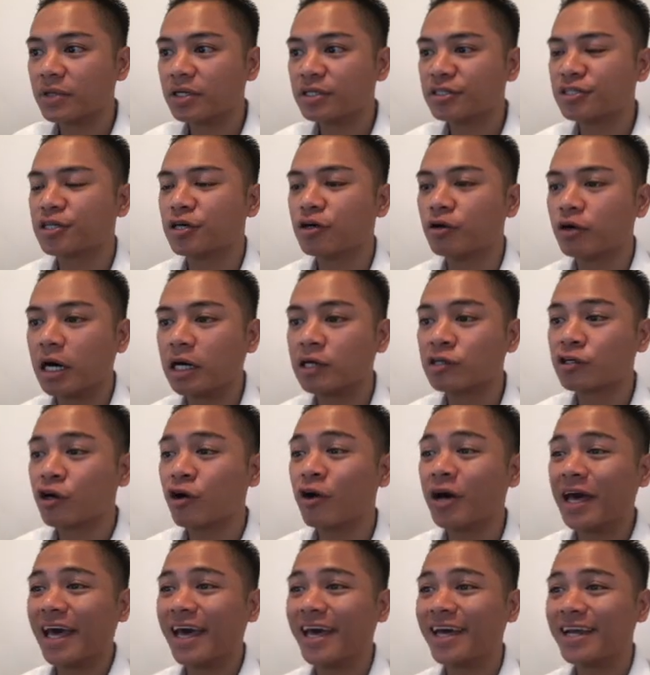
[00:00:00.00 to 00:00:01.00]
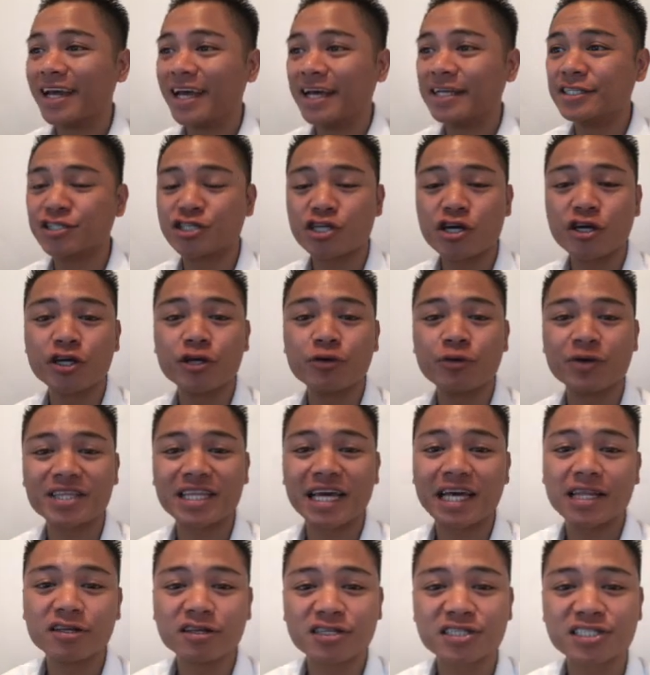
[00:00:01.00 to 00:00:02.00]
So I'll go ahead and show you what
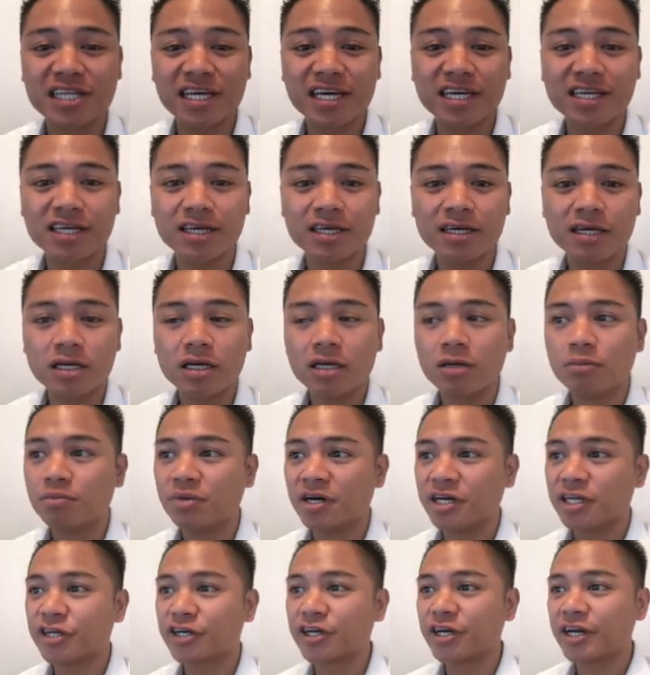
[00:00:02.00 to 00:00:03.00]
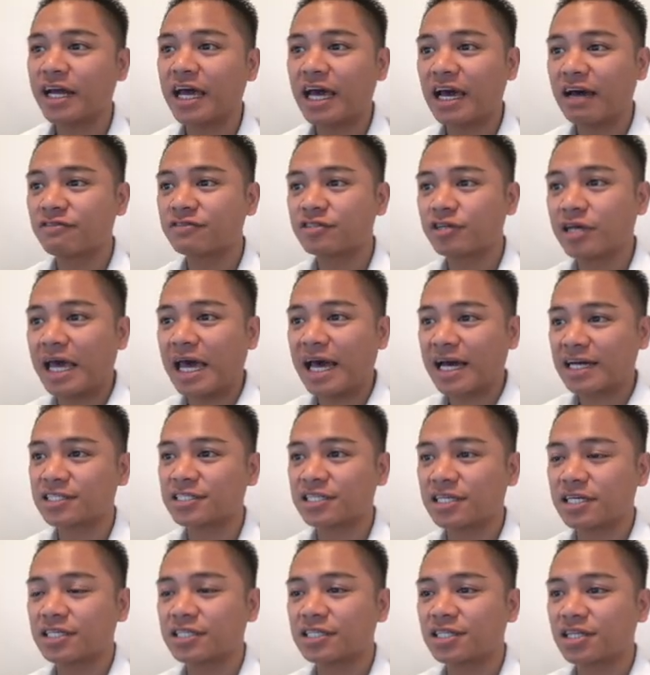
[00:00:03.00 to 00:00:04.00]
that looks like. But you're gonna have to
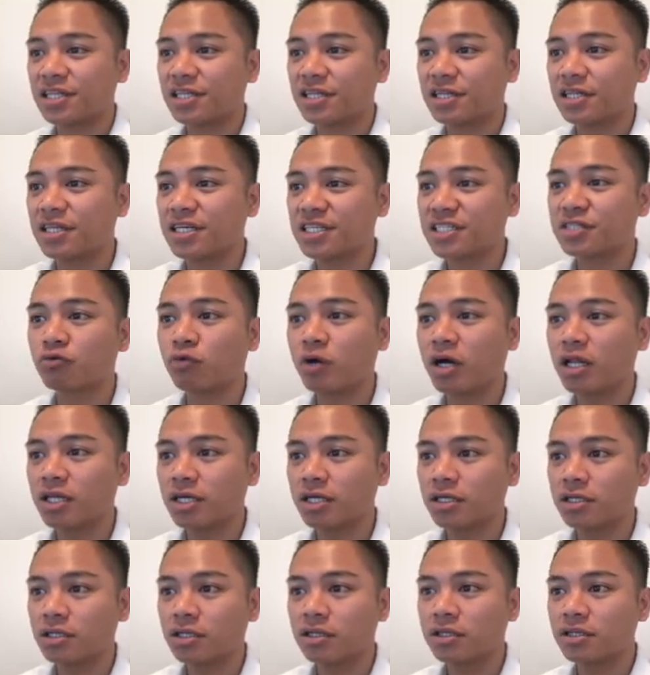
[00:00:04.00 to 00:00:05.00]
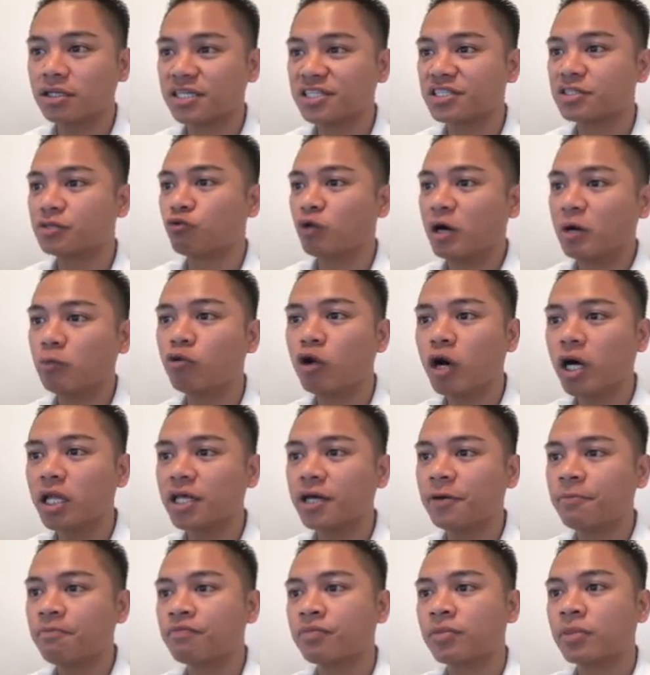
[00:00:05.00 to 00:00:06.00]
access this wallet, this web
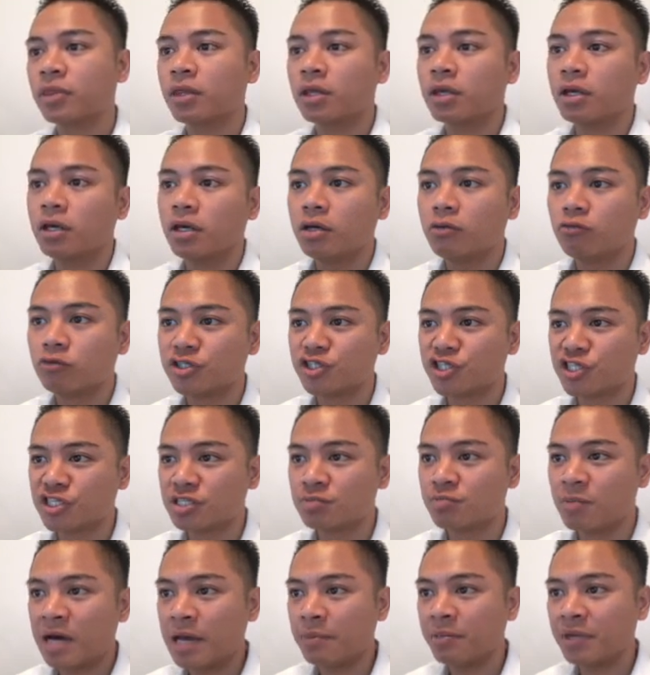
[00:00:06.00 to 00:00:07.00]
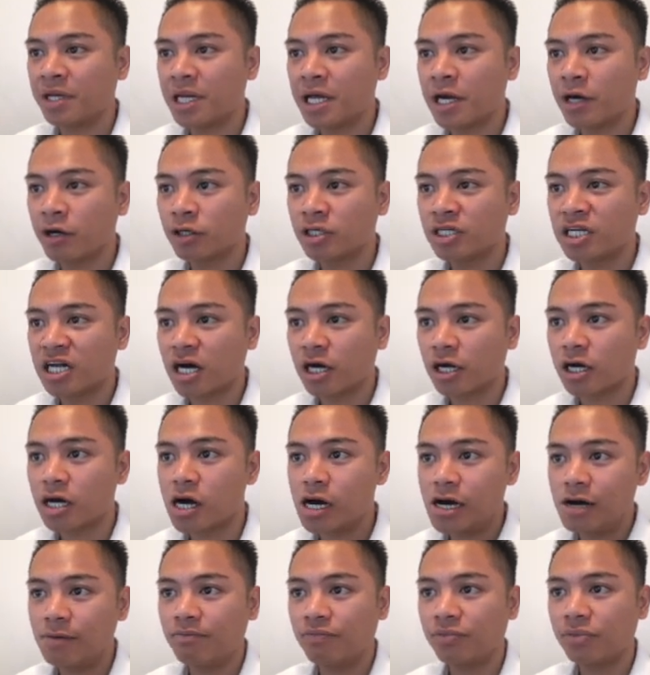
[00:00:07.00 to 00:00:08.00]
wallet, which is
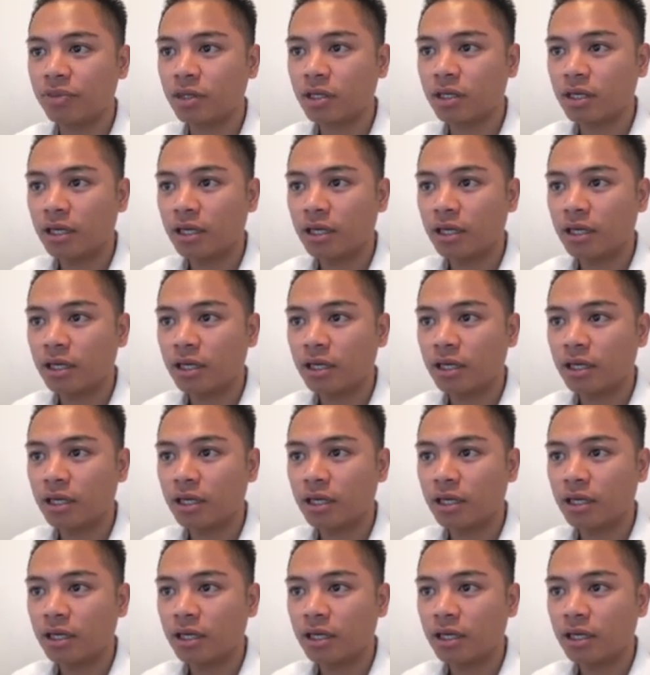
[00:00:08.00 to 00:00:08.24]
mymonero.com,